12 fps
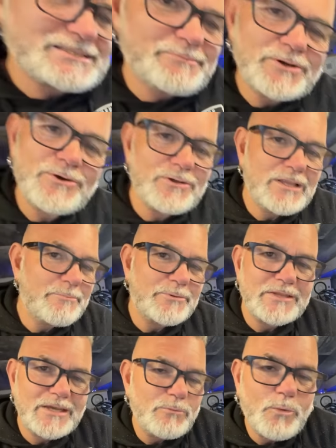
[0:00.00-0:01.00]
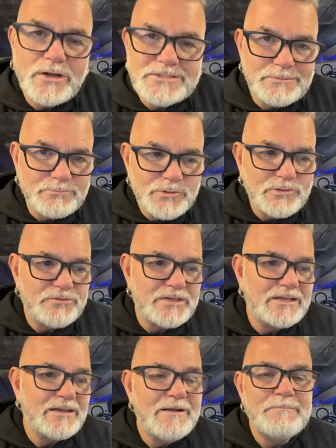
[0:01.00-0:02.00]
I'm gonna curl up with him, watch a
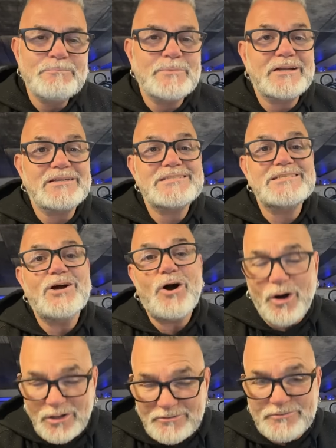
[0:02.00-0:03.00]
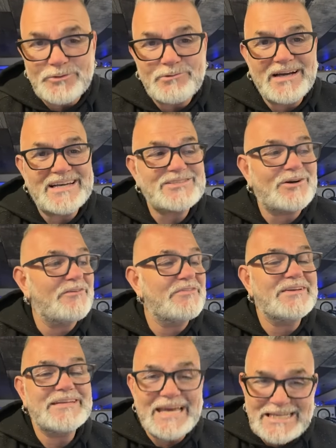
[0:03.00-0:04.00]
movie, but I'll see all of you guys on
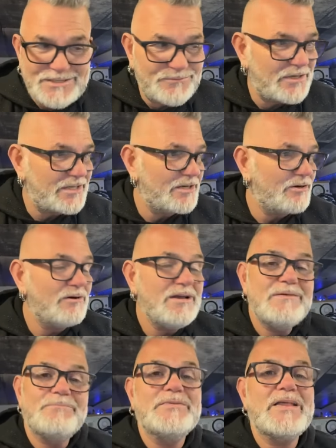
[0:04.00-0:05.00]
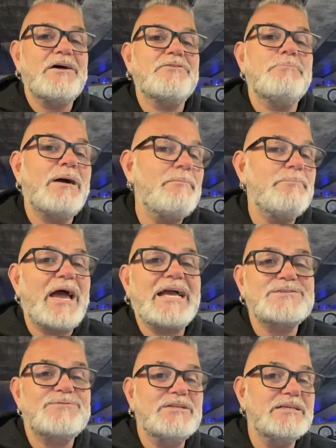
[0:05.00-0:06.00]
the next video. Now that my
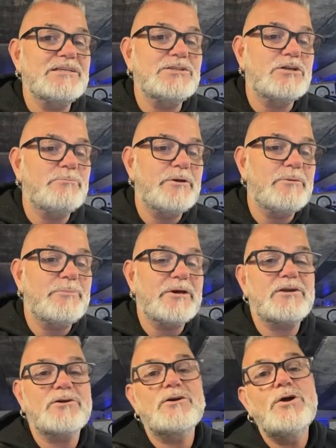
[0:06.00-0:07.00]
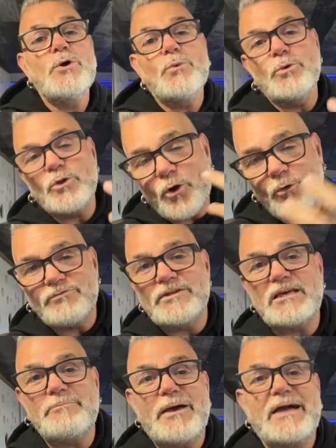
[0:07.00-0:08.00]
back's feeling a little bit better, We'll hopefully
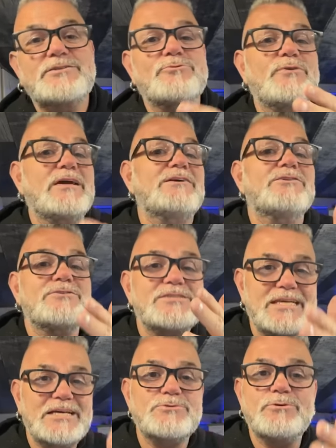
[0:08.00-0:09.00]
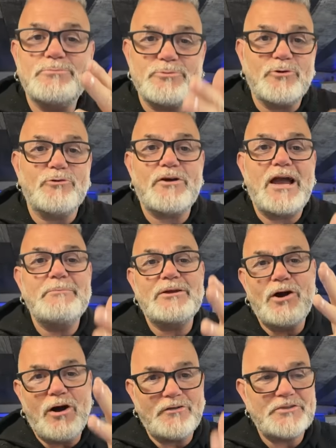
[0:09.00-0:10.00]
get back to regular scheduled
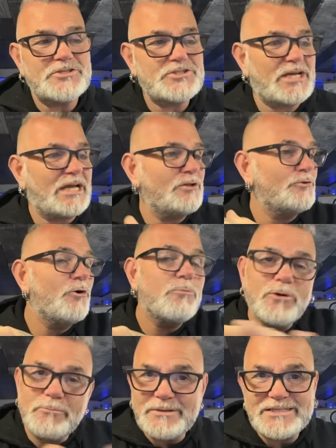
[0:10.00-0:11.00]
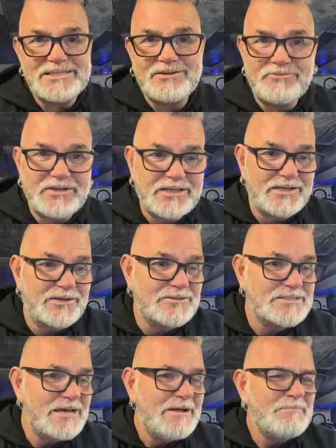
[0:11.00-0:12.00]
programming on this channel. No more missing
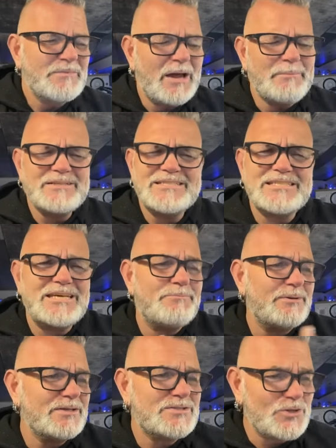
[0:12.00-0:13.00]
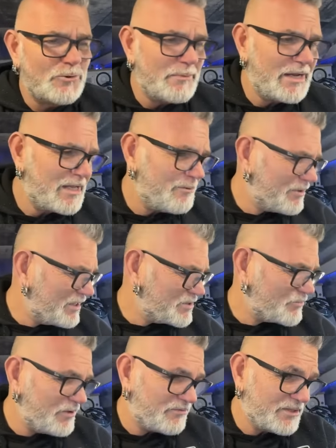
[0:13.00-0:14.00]
videos. I've been skipping so many because
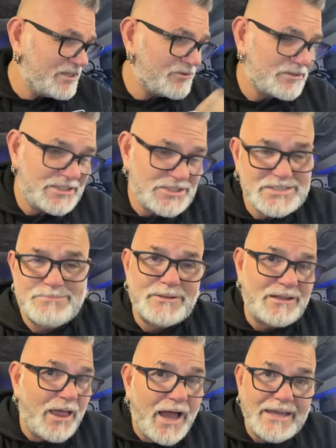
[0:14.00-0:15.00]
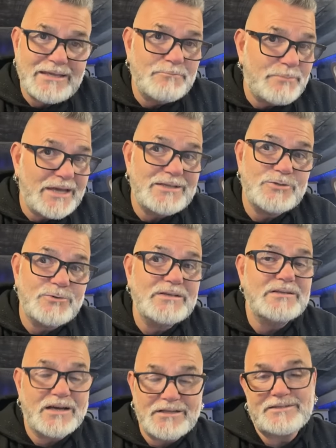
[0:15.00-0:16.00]
we've literally just been lying in bed
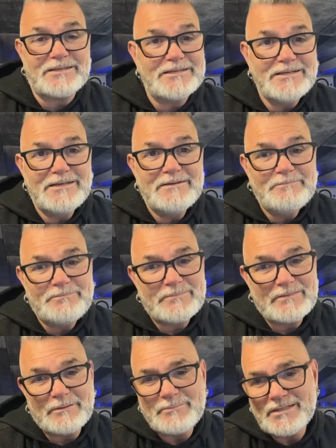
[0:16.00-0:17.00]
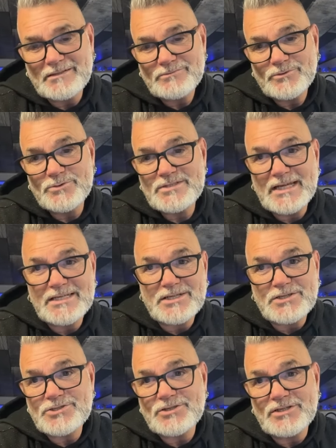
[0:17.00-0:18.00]
doing nothing. I mean, those days
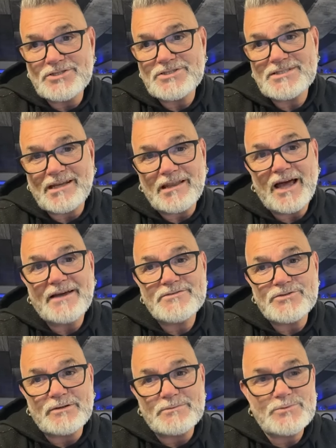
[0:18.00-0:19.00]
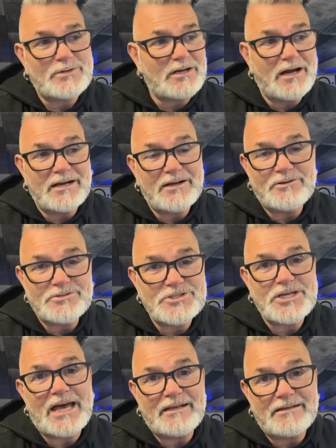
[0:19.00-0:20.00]
I should have just did live streams. We could have hung out and
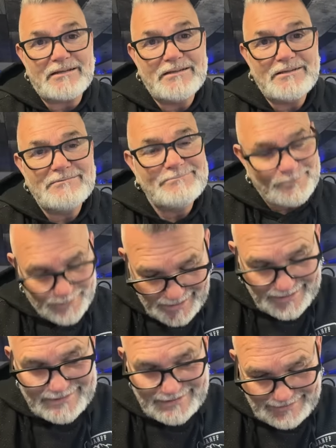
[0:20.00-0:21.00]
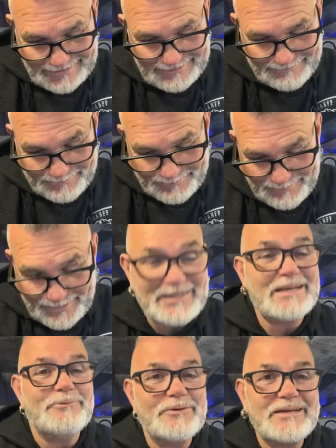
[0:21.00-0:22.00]
chatted, but I didn't. But
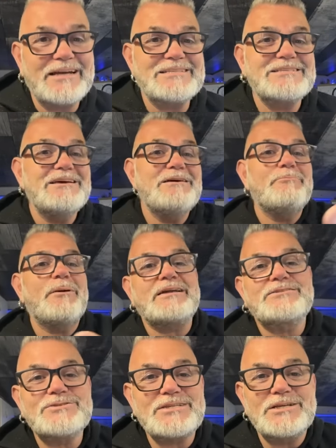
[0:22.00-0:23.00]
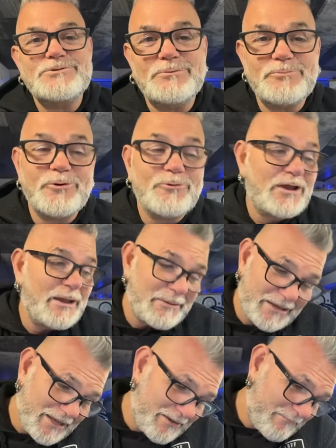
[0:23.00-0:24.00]
anyway, guys, back to schedule
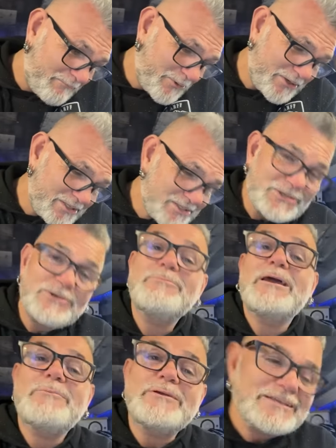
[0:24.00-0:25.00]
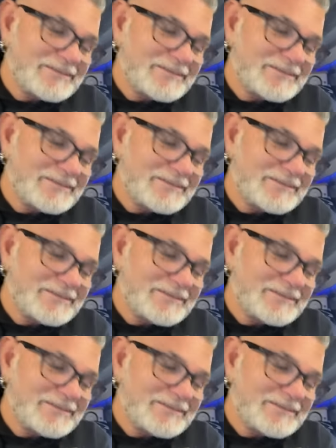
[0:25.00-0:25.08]
programming uh, pretty soon, maybe.